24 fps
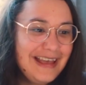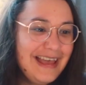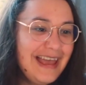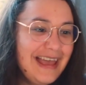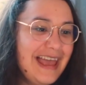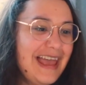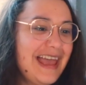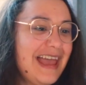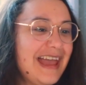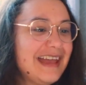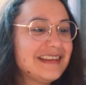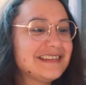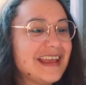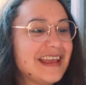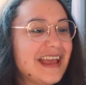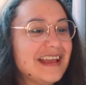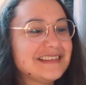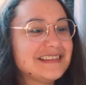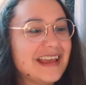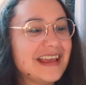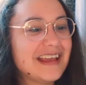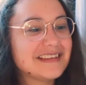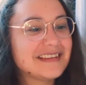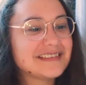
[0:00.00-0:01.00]

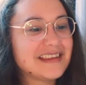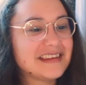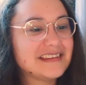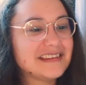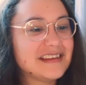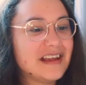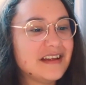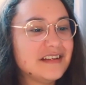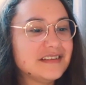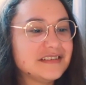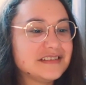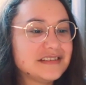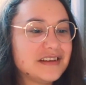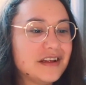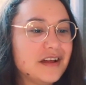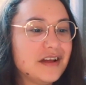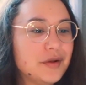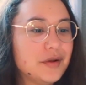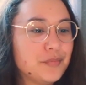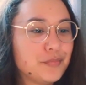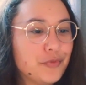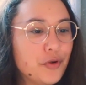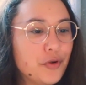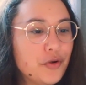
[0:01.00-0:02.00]

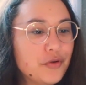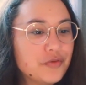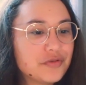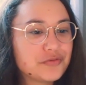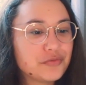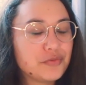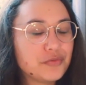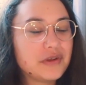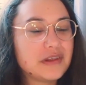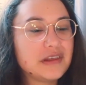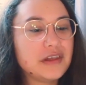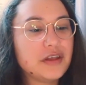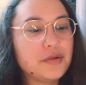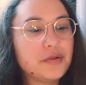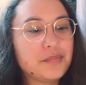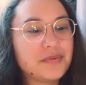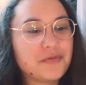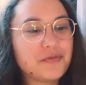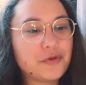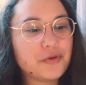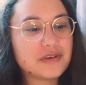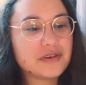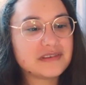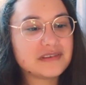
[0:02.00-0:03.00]
XXXTentacion broke through a year
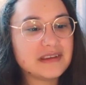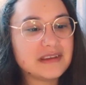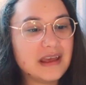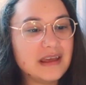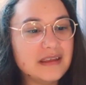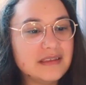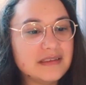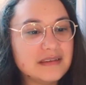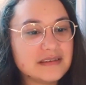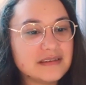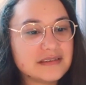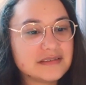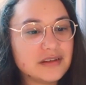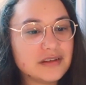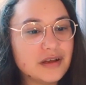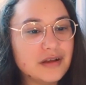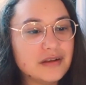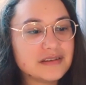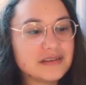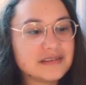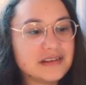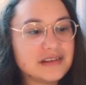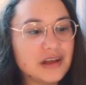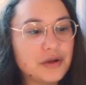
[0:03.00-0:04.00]
before his death. His
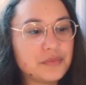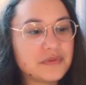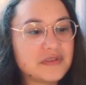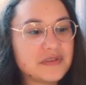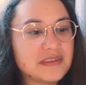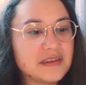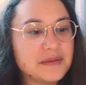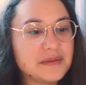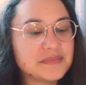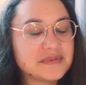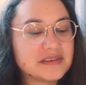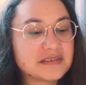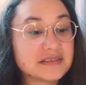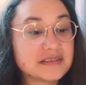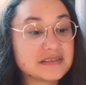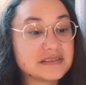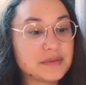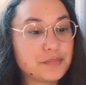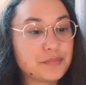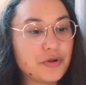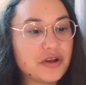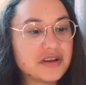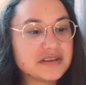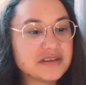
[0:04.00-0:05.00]
songs dealt with themes such as
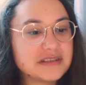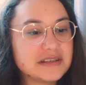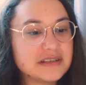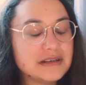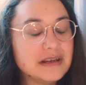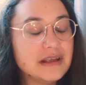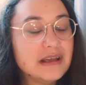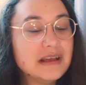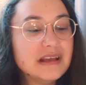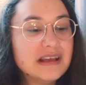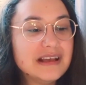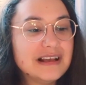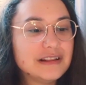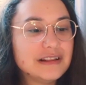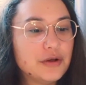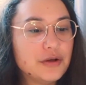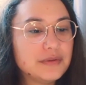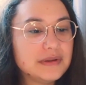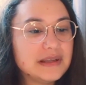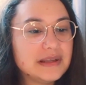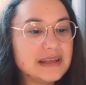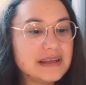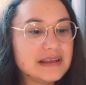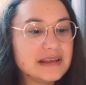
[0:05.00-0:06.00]
depression,
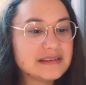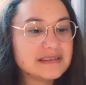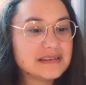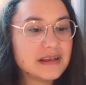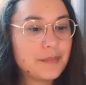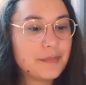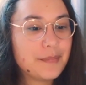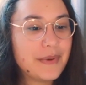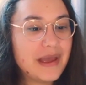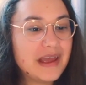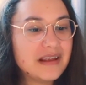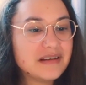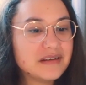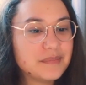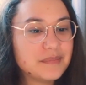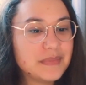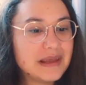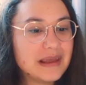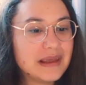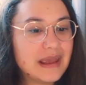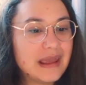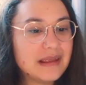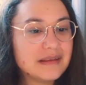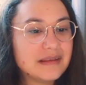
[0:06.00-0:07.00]
loneliness,
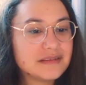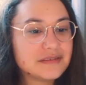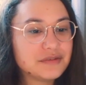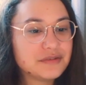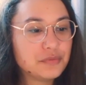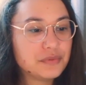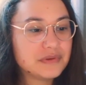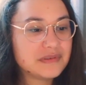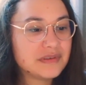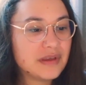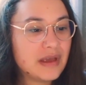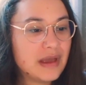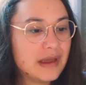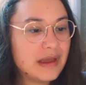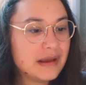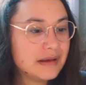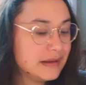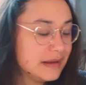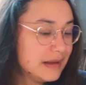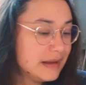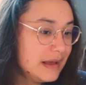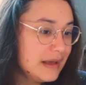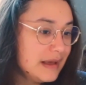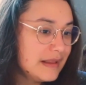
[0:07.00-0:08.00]
abandonment, and
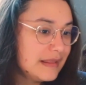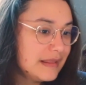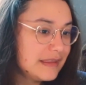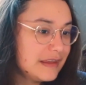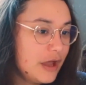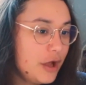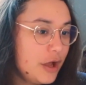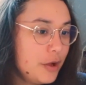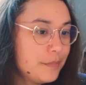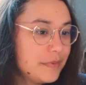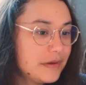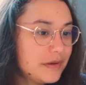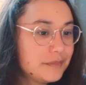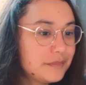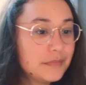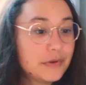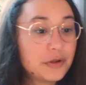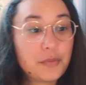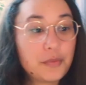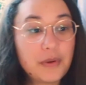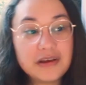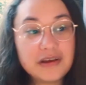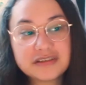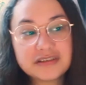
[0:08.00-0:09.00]
suicide. The album,
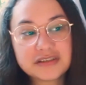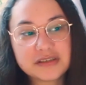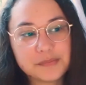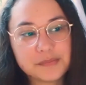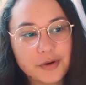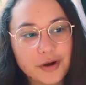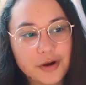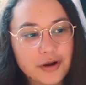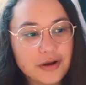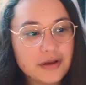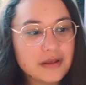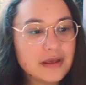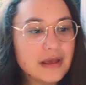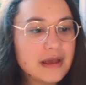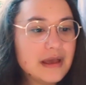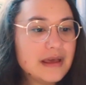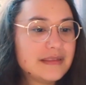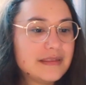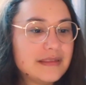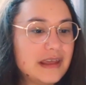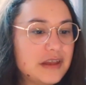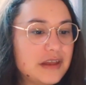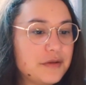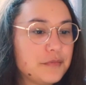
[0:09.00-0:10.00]

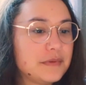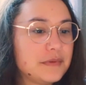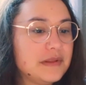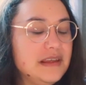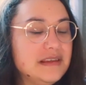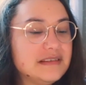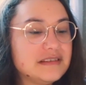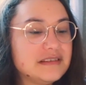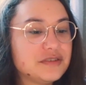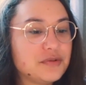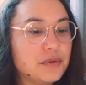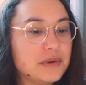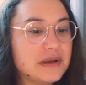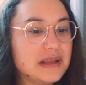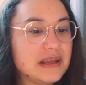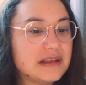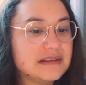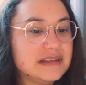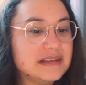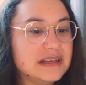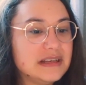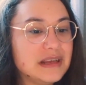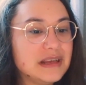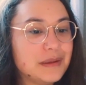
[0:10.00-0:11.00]
that he released in
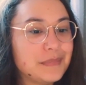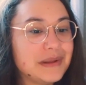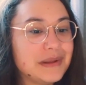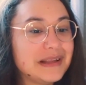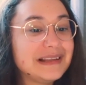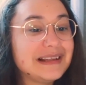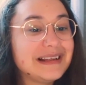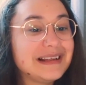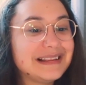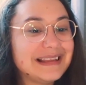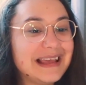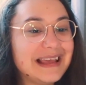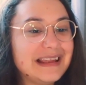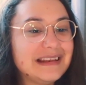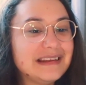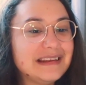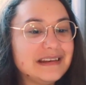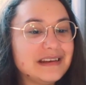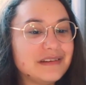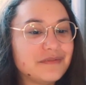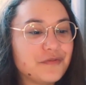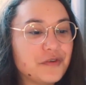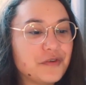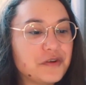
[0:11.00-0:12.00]
2018 immediately
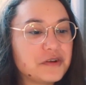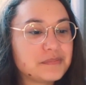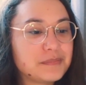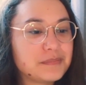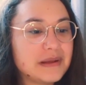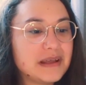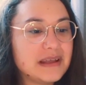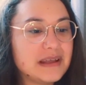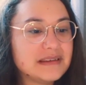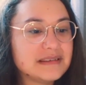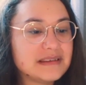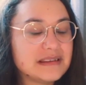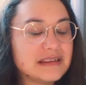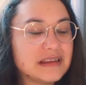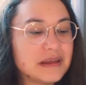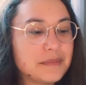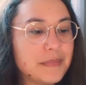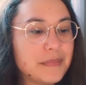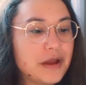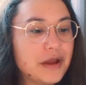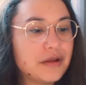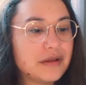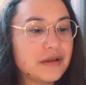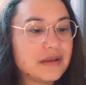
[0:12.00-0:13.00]
landed in first place in the
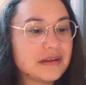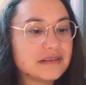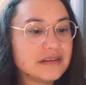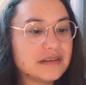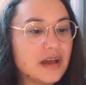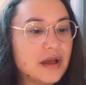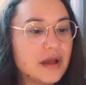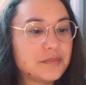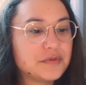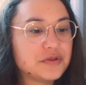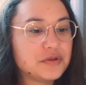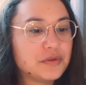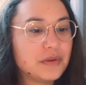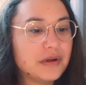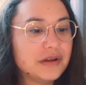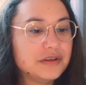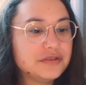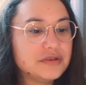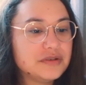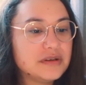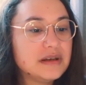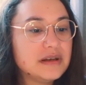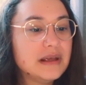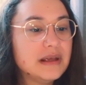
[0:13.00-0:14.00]
American Top
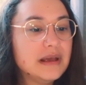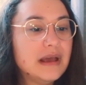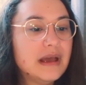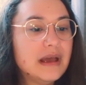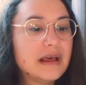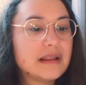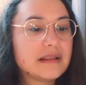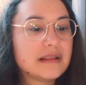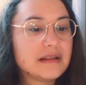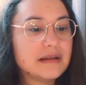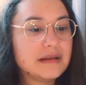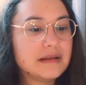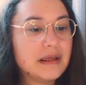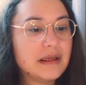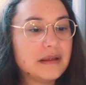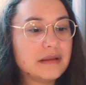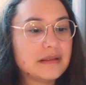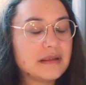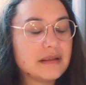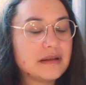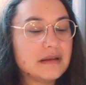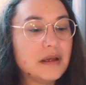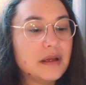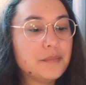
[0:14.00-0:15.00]
200.
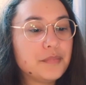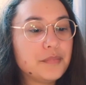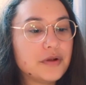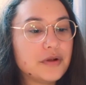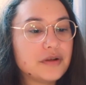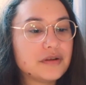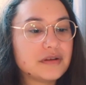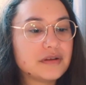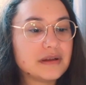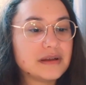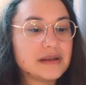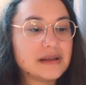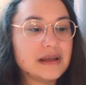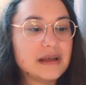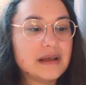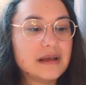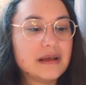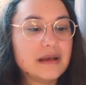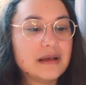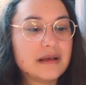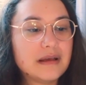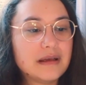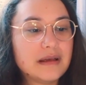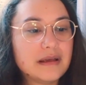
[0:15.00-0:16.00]

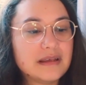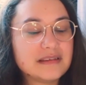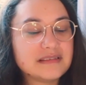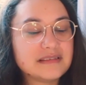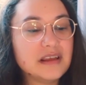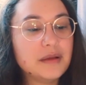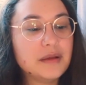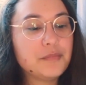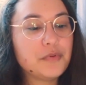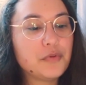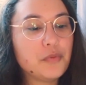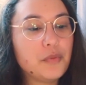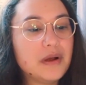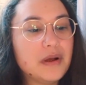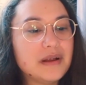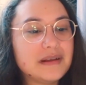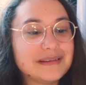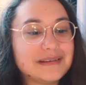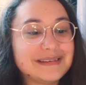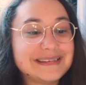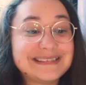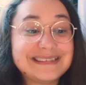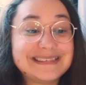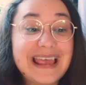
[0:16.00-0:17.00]
His number
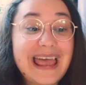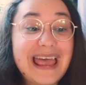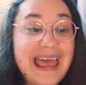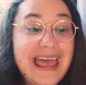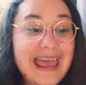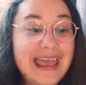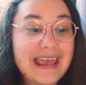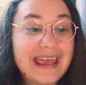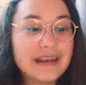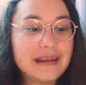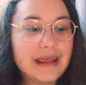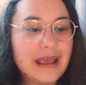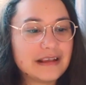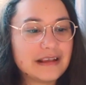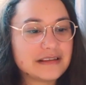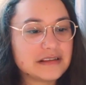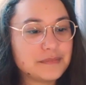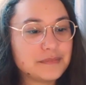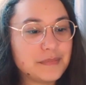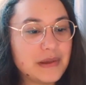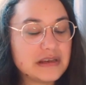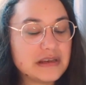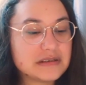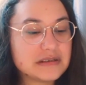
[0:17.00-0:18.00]
one, Sad!
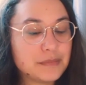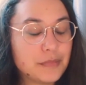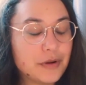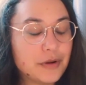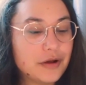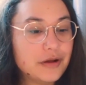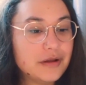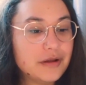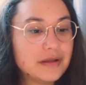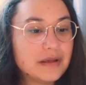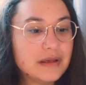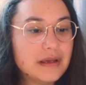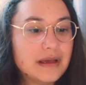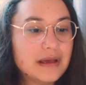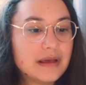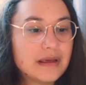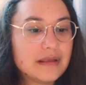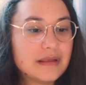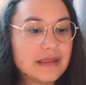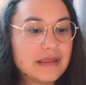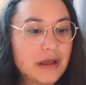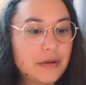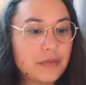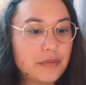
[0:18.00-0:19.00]

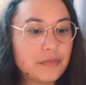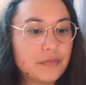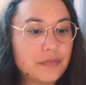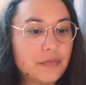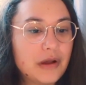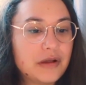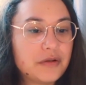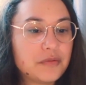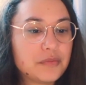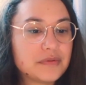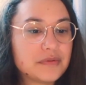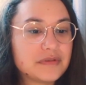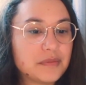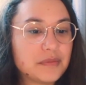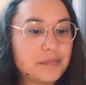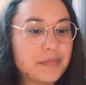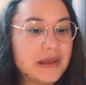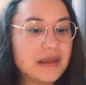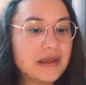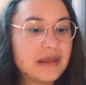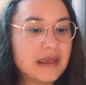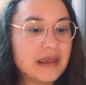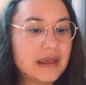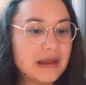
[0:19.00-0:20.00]
That record was a
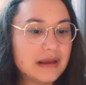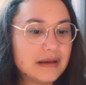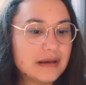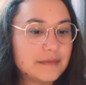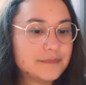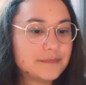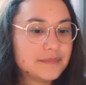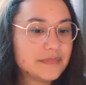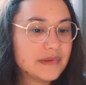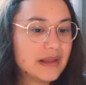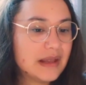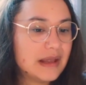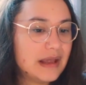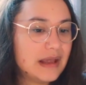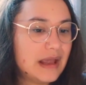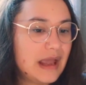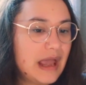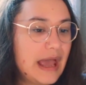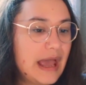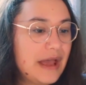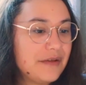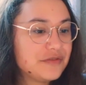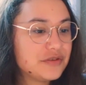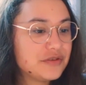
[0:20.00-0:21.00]
big hit.
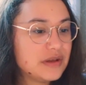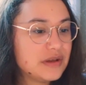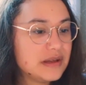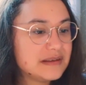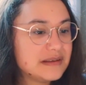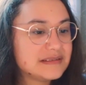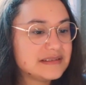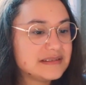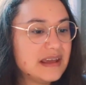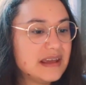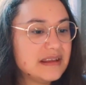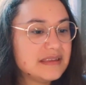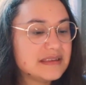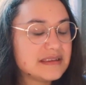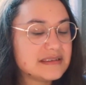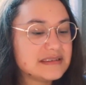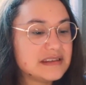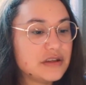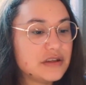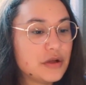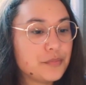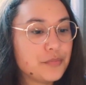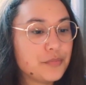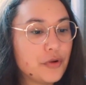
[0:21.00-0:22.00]
After his death, the
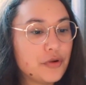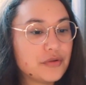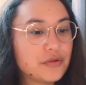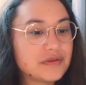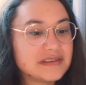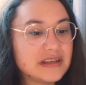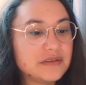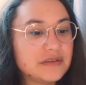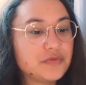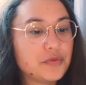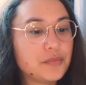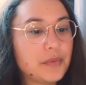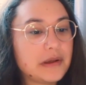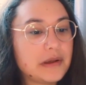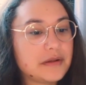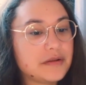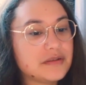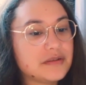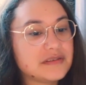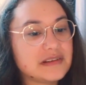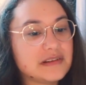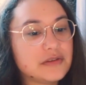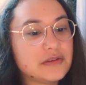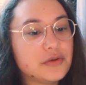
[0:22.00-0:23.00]
single broke several
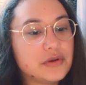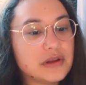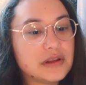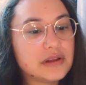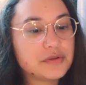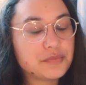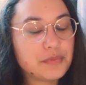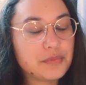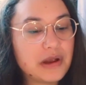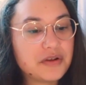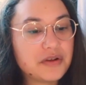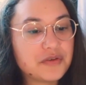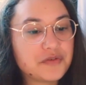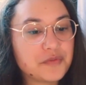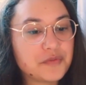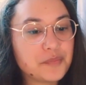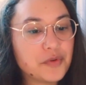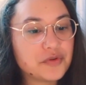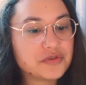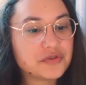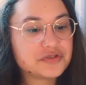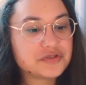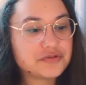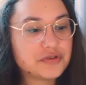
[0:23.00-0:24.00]
records, including the record for
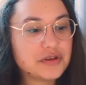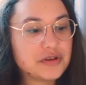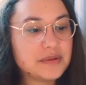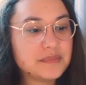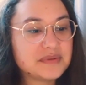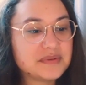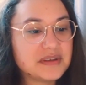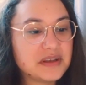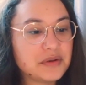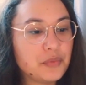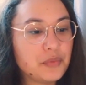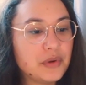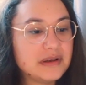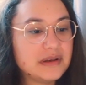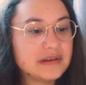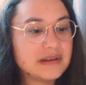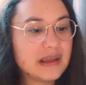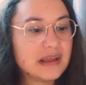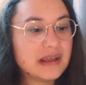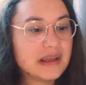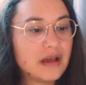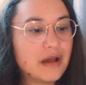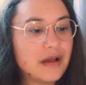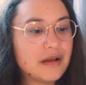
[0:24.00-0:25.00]
most streams in one
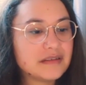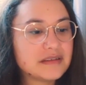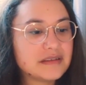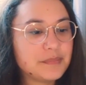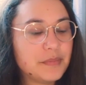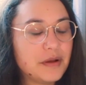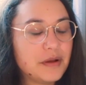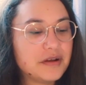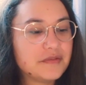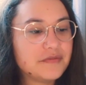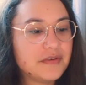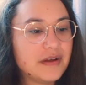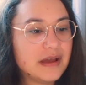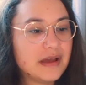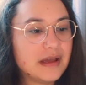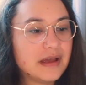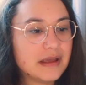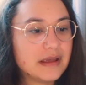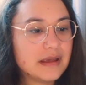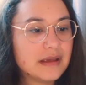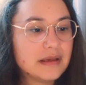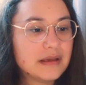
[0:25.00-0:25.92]
day on Spotify.